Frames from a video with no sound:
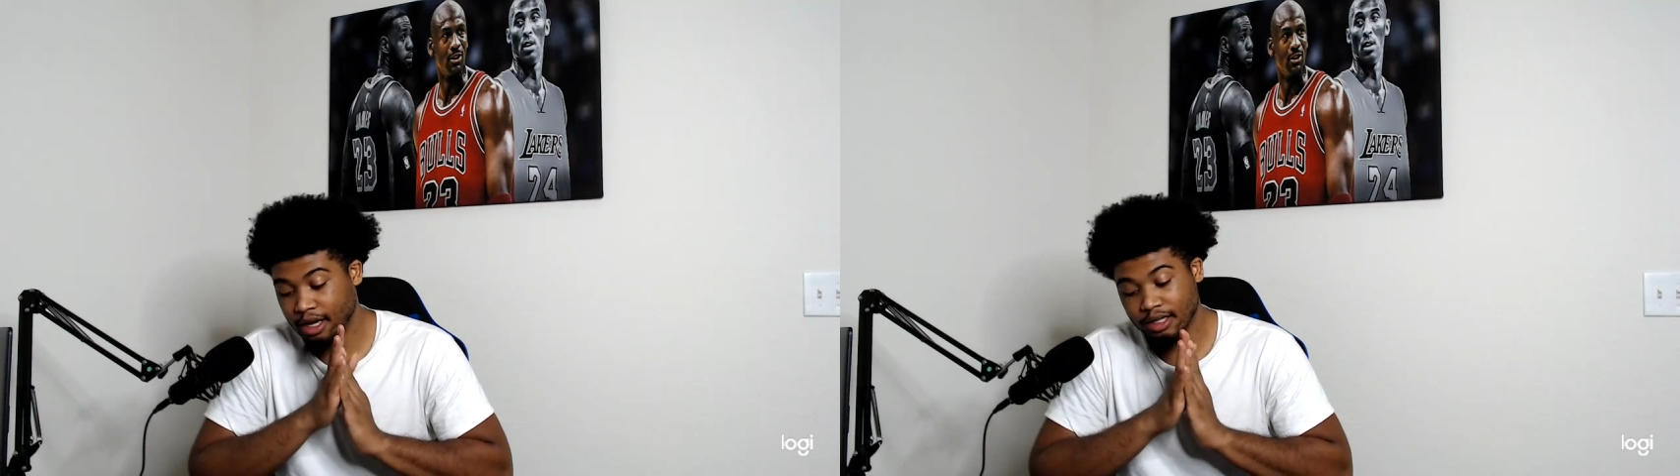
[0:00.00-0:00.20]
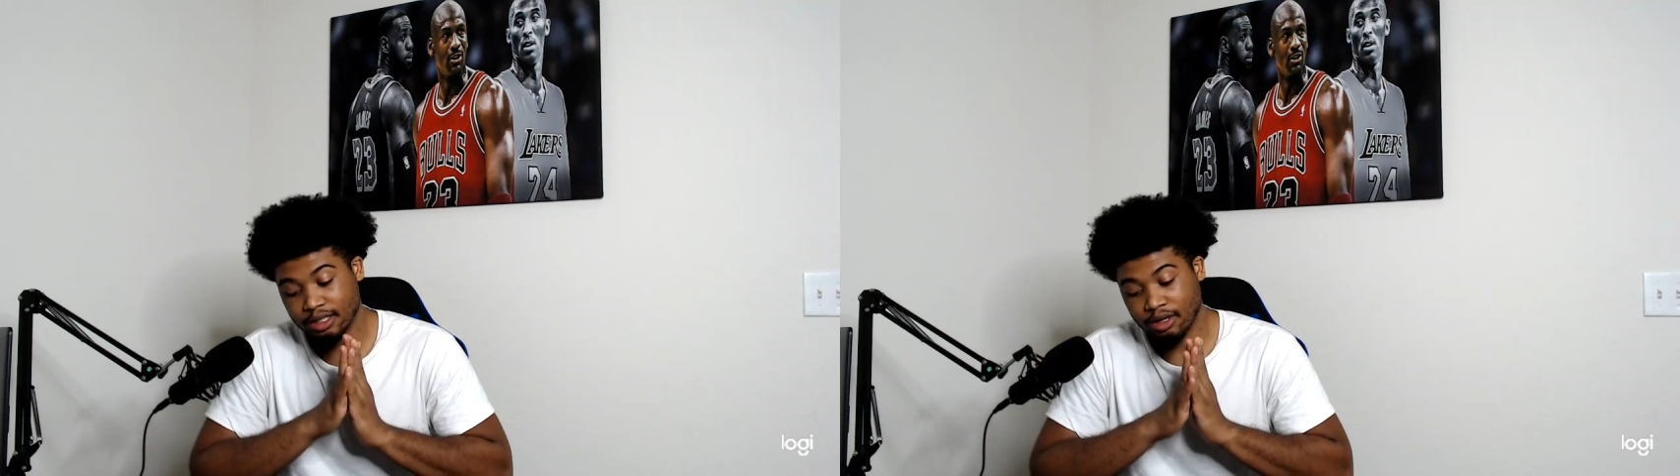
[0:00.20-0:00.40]

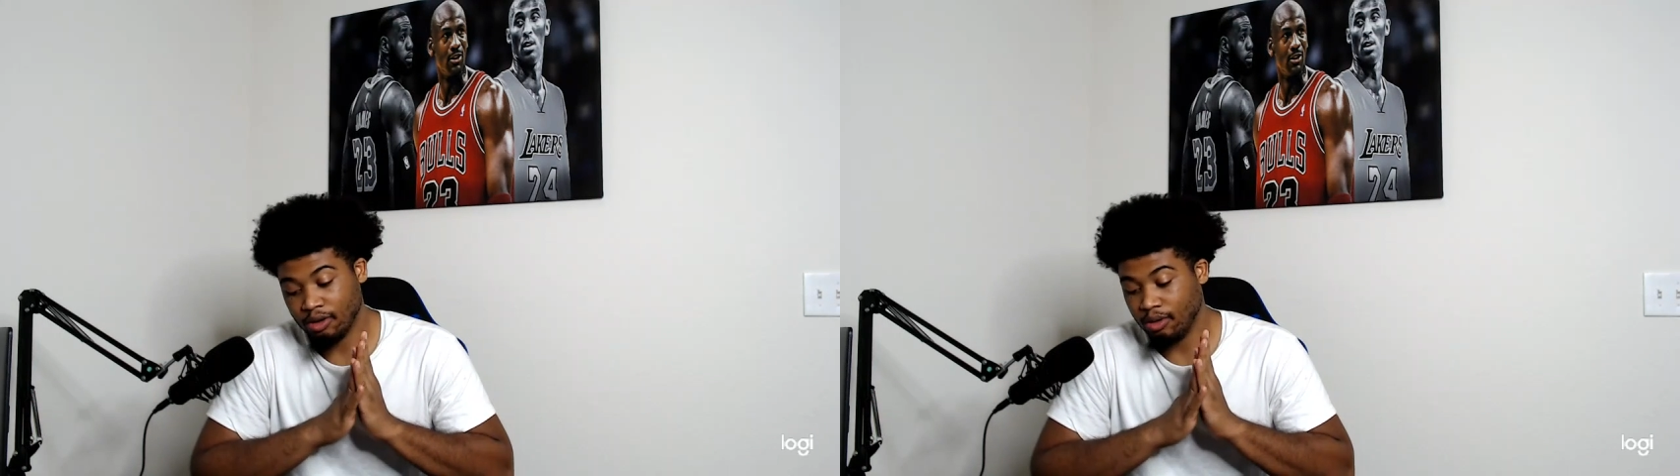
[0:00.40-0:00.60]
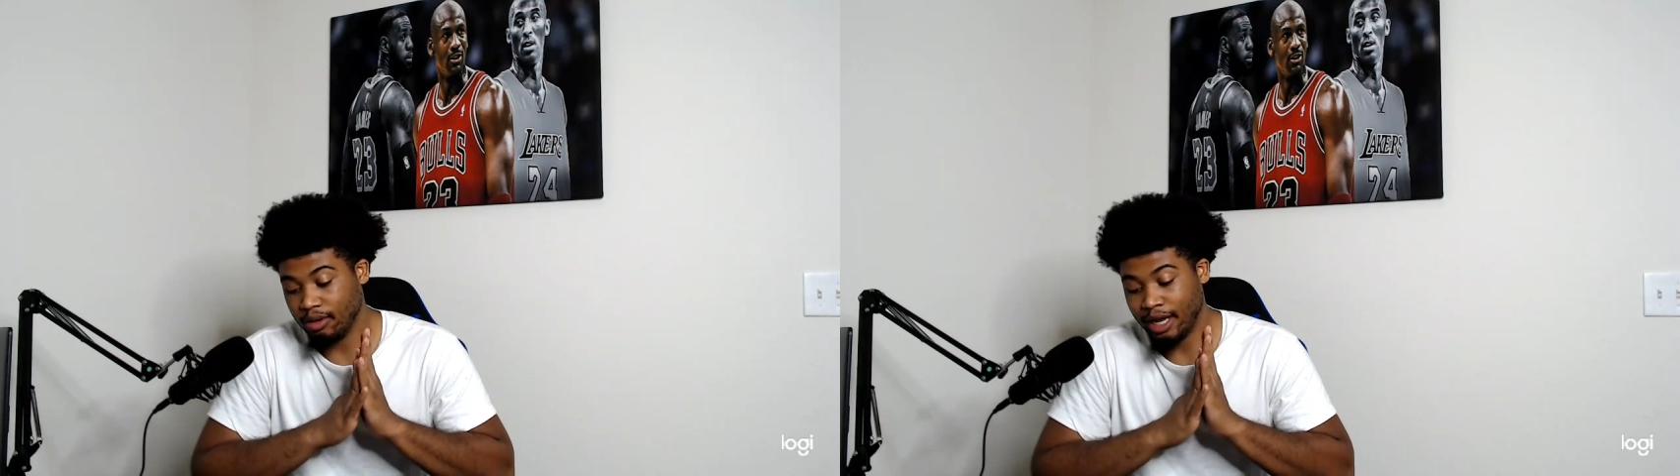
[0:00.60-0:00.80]

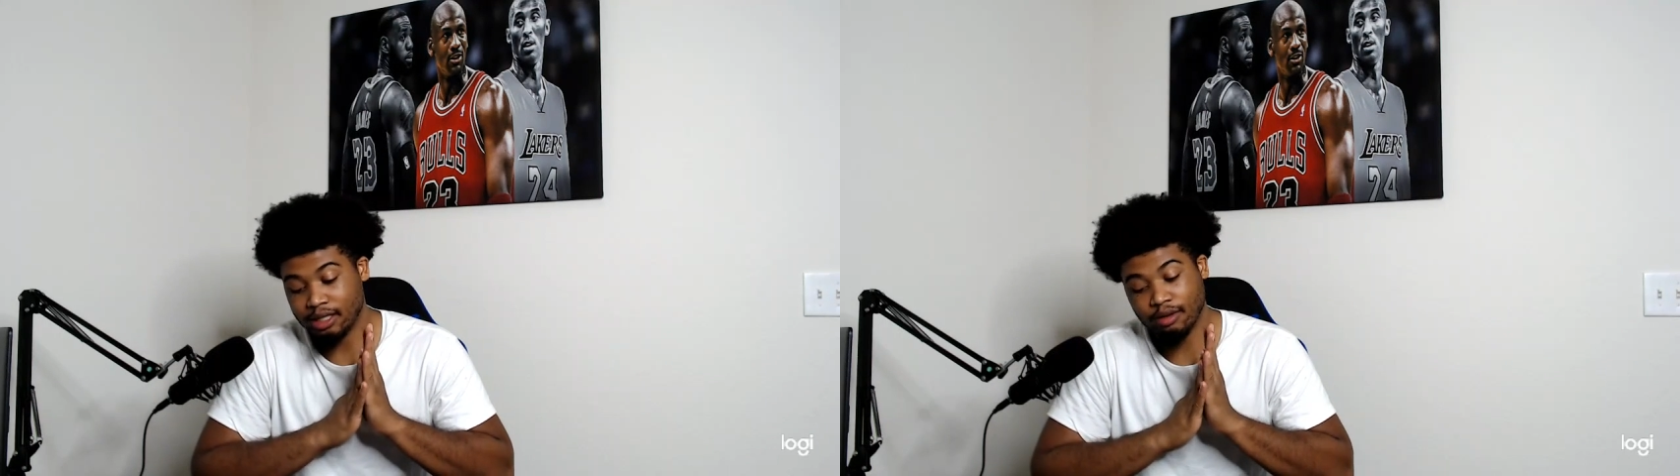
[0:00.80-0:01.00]
So that's